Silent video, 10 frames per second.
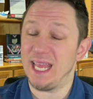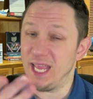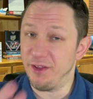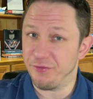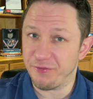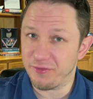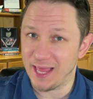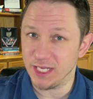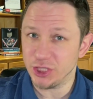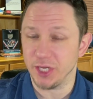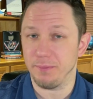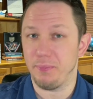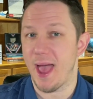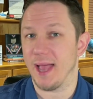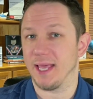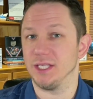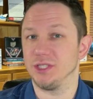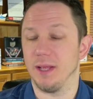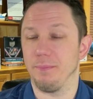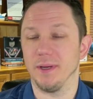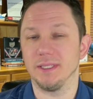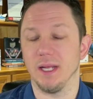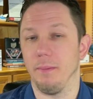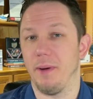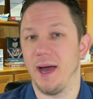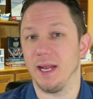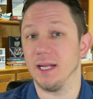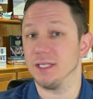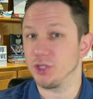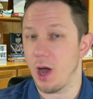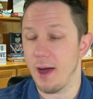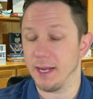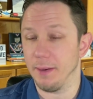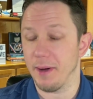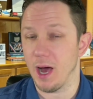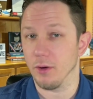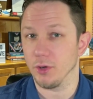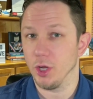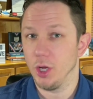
inflation package that President Biden is talking about